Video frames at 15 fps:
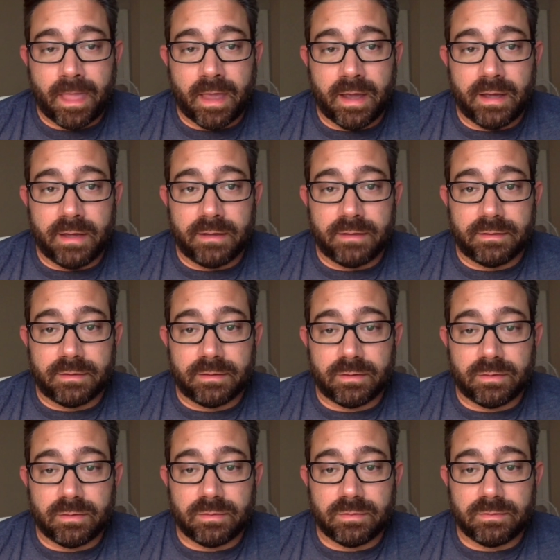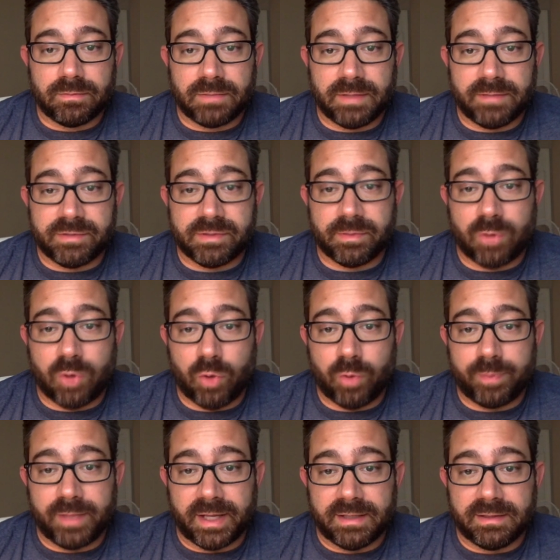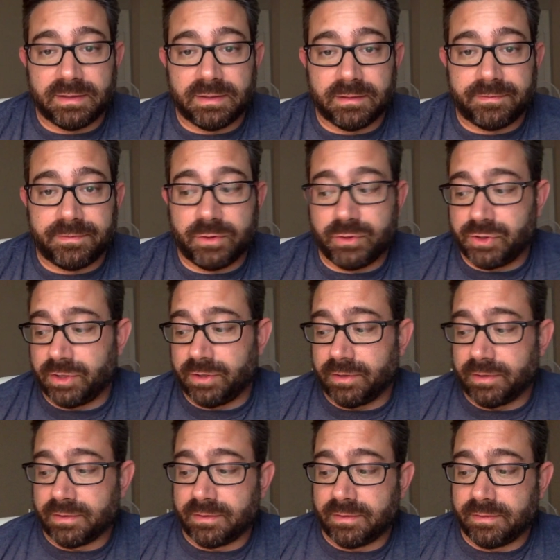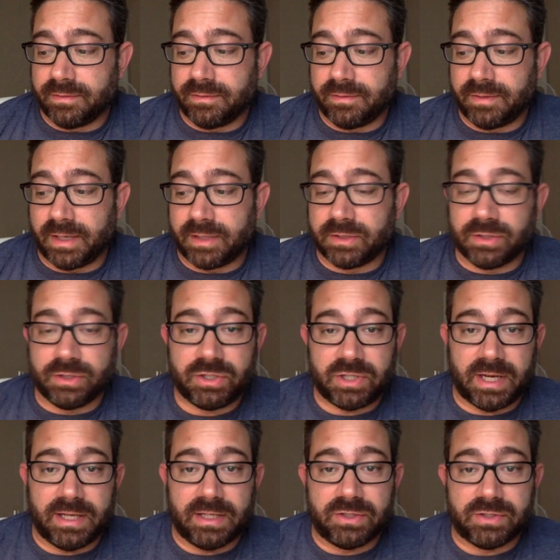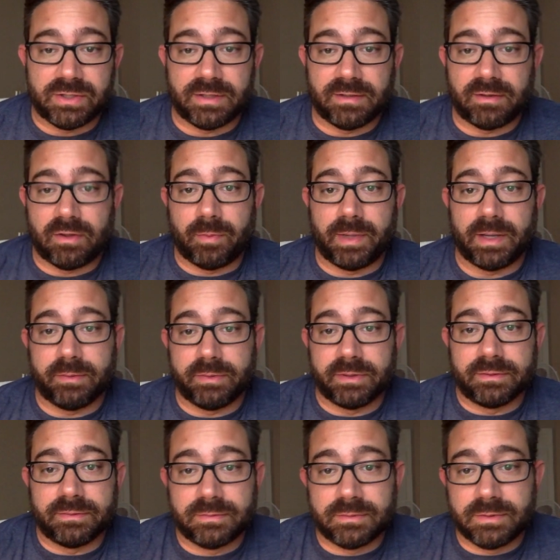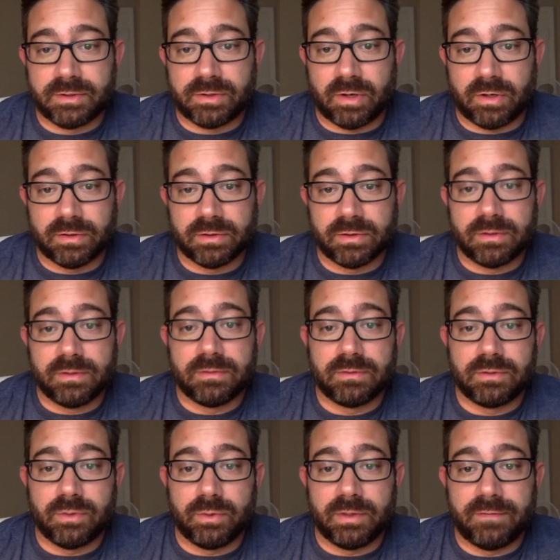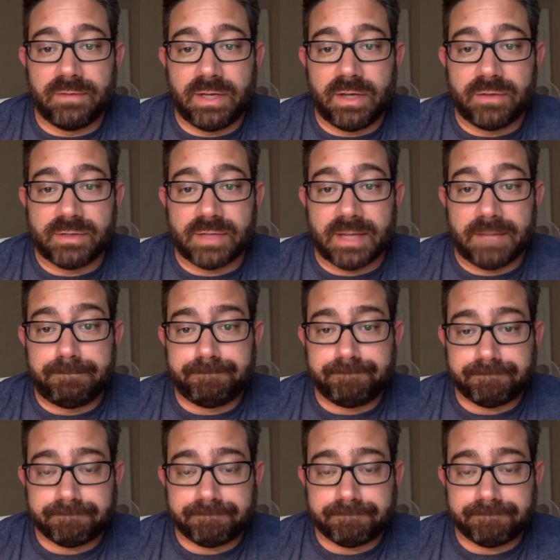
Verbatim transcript: and give some hope that in the future that could change and I'll be able to start doing the videos again.